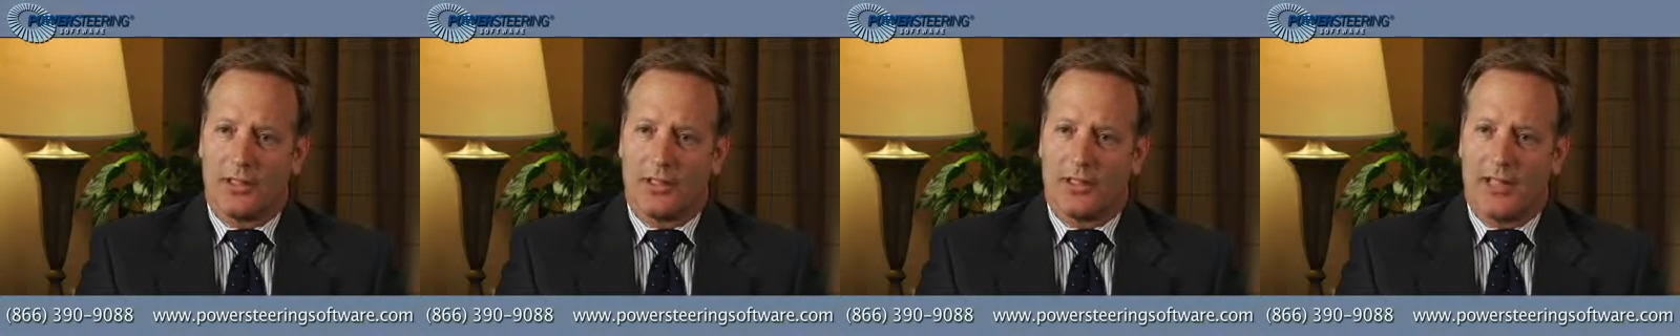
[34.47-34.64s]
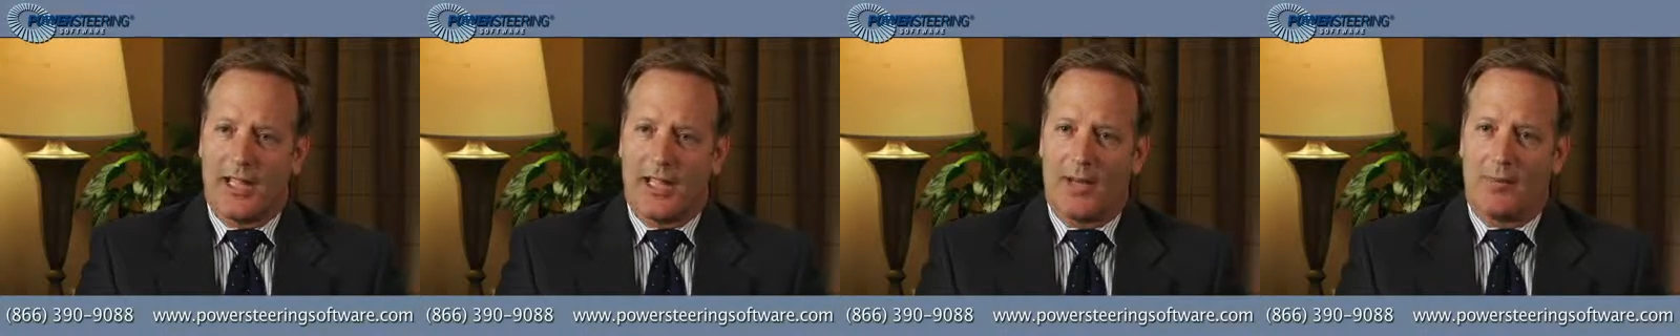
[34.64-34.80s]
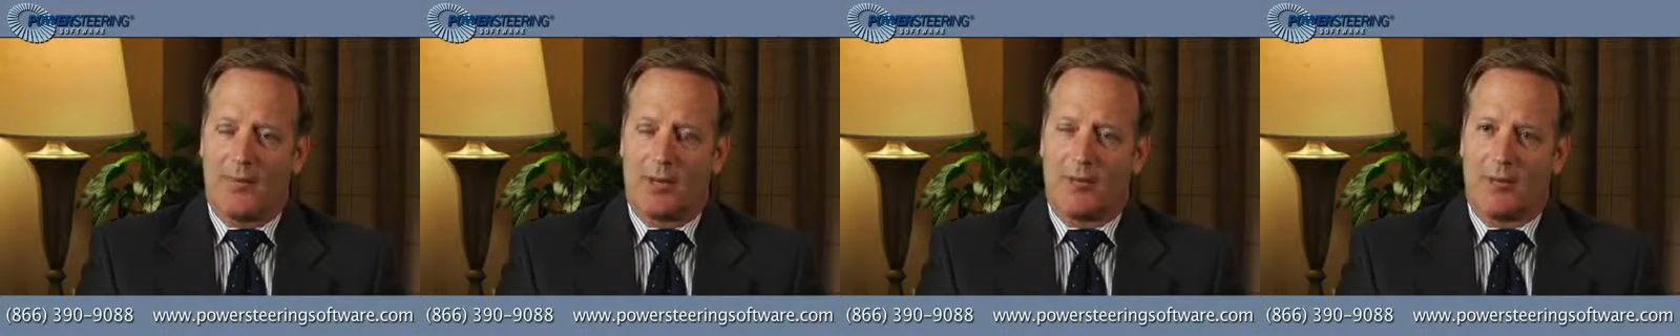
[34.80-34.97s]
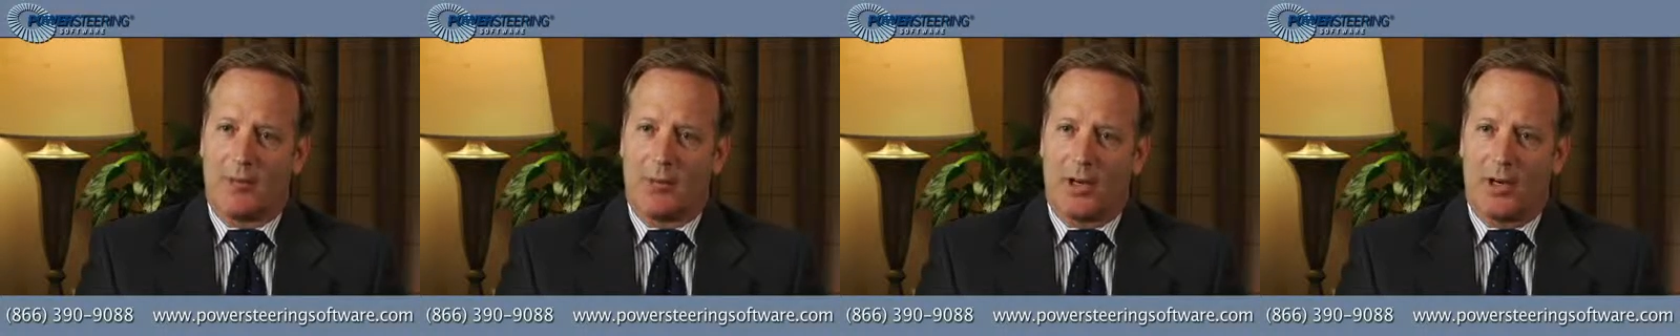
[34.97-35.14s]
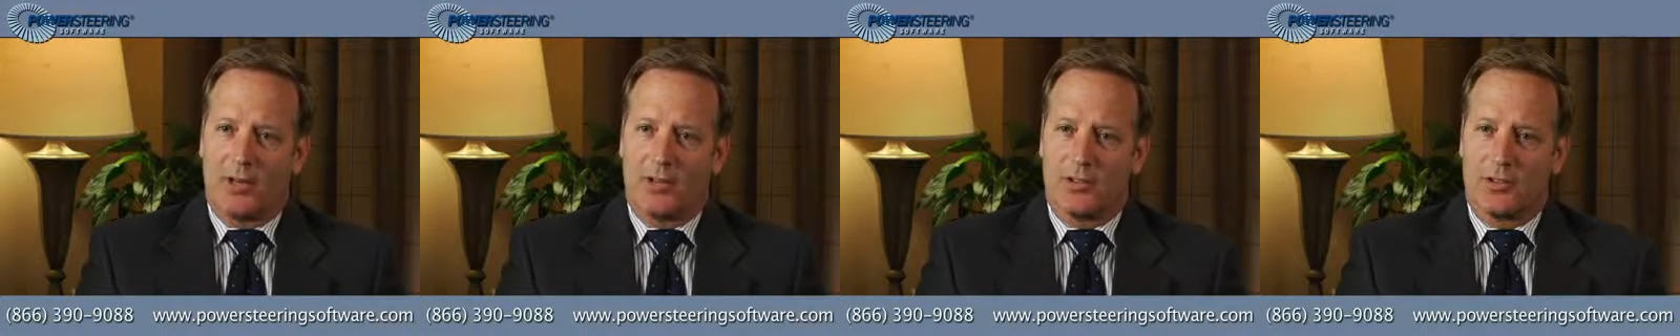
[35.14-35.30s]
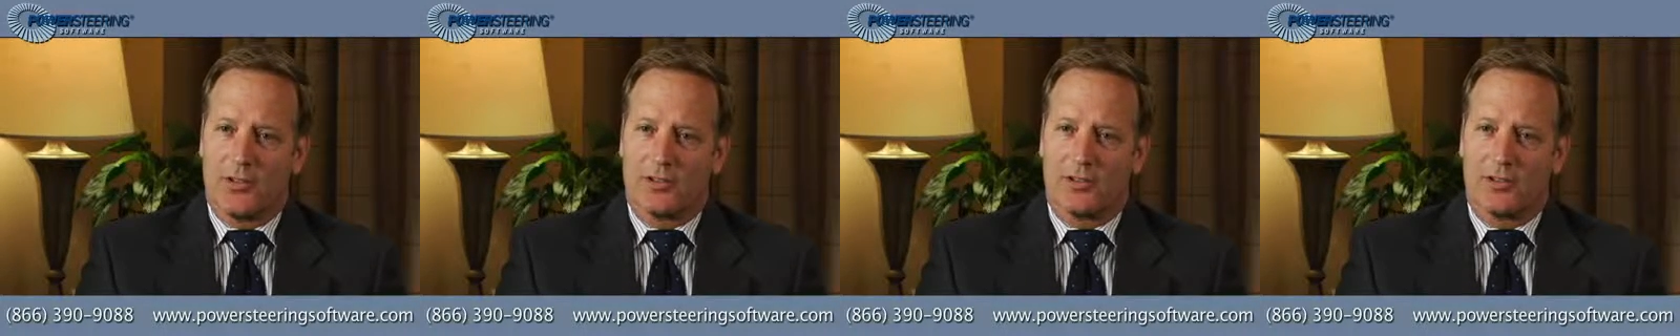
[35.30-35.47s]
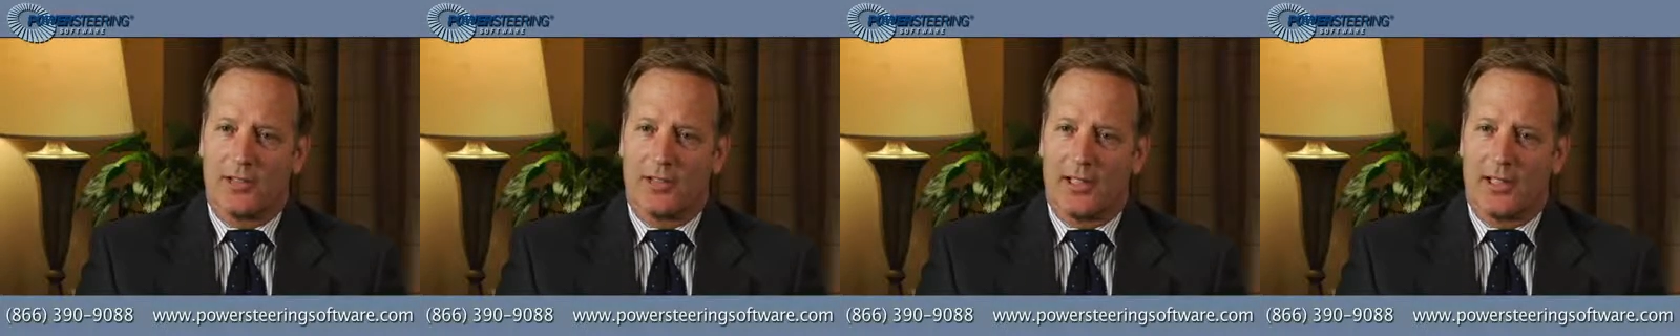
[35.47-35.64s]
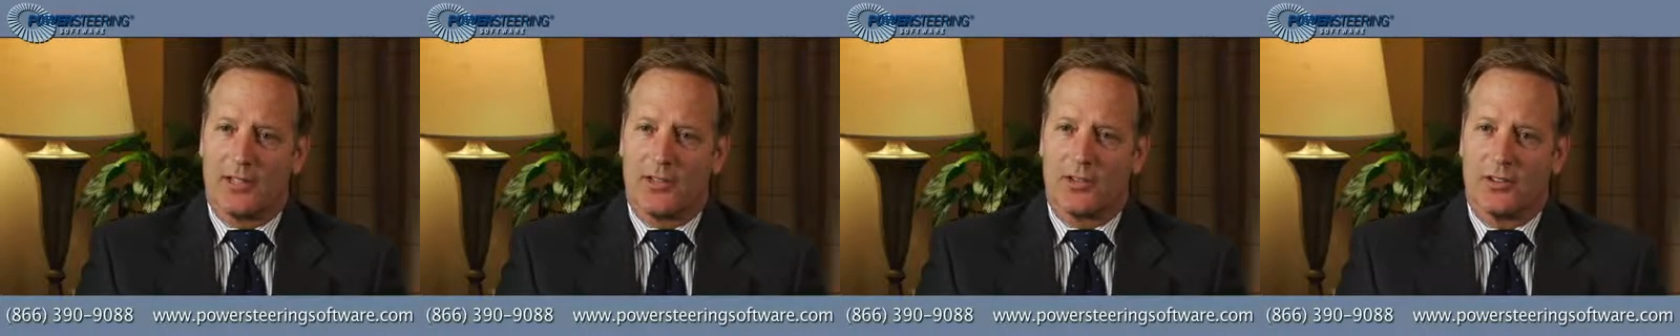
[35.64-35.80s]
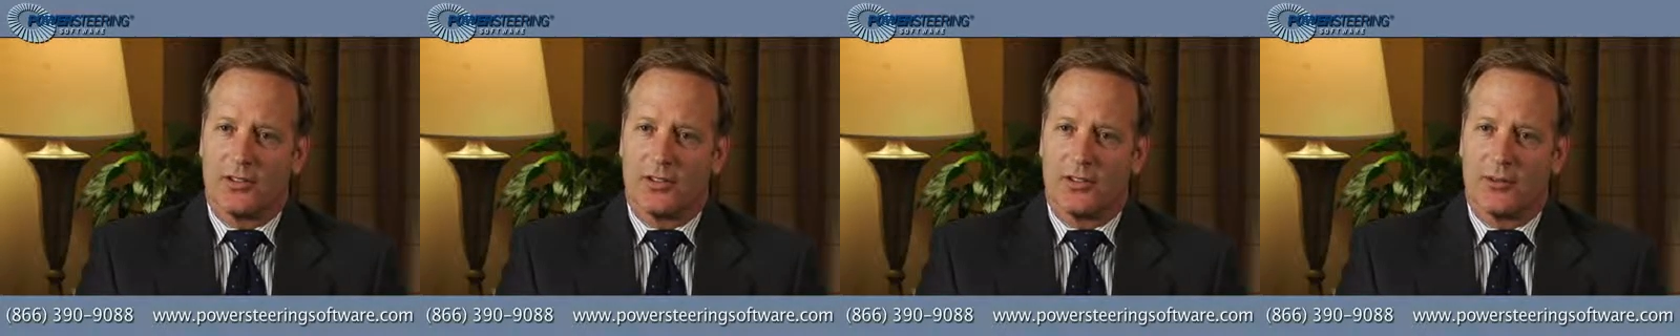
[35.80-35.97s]
alignment and project
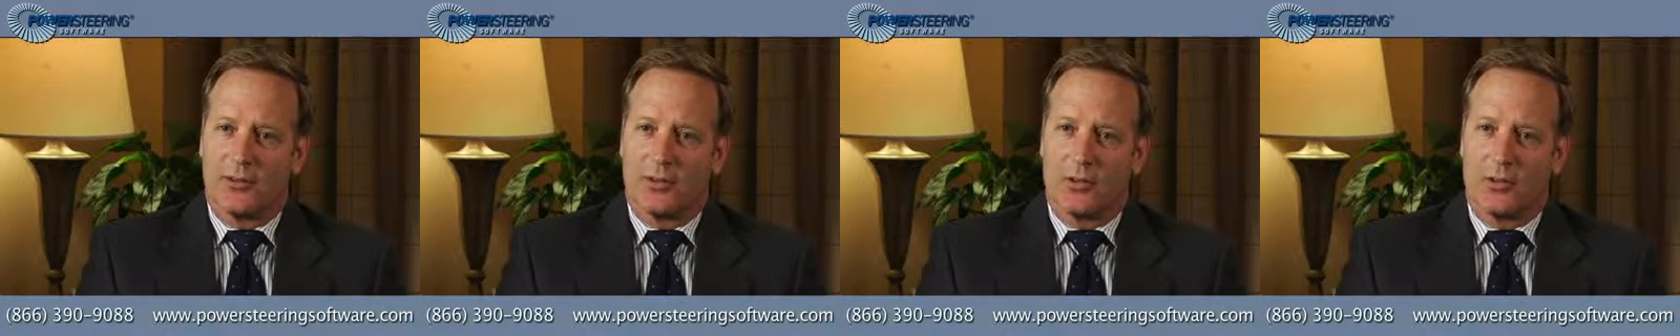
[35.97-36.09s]
selection,